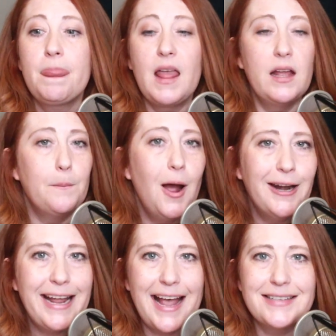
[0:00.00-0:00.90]
like
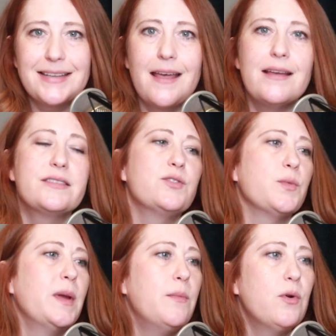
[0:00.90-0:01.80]
podcast guests or
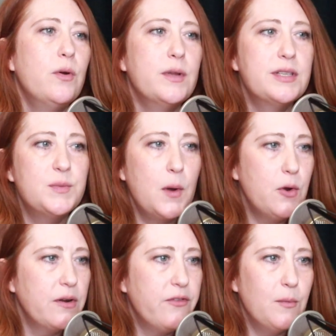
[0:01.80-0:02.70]
people who had
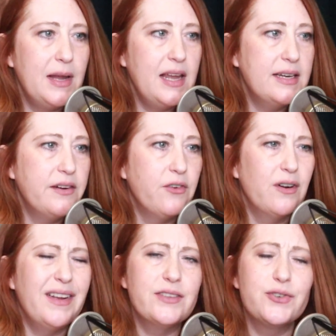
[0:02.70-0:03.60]
spoken for me at different
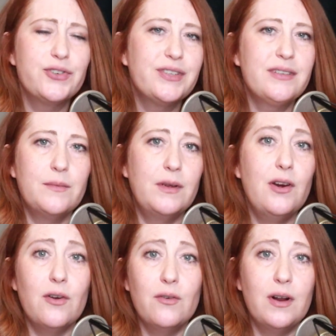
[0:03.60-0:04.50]
events or just,
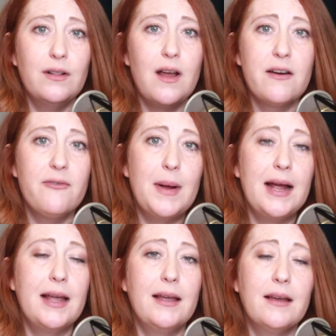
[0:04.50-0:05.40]
a lot of
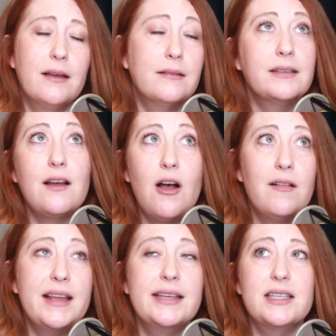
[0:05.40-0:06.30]
my
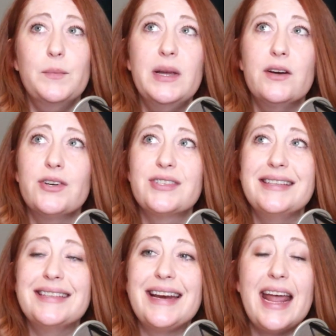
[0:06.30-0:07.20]
colleagues and peers,
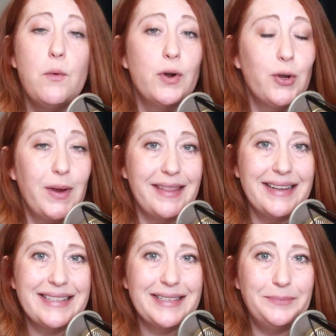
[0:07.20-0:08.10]
and said, hey, we're doing
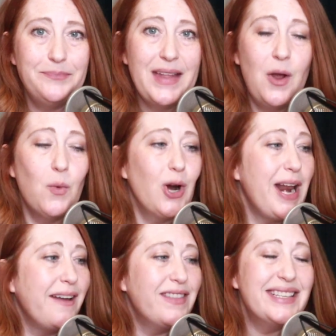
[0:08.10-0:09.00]
this. We're going
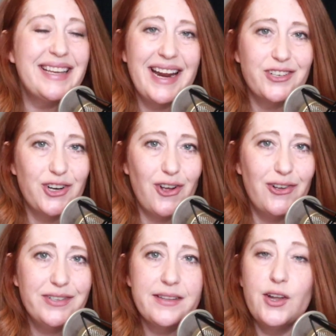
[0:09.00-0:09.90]
to have these connection
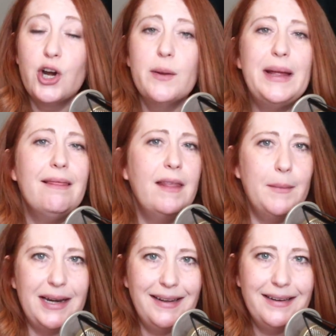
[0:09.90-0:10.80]
calls. They're going to be
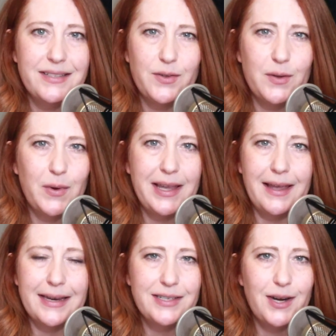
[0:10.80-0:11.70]
limited so that we can
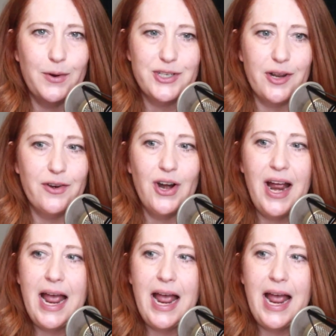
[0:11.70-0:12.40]
get to know each other.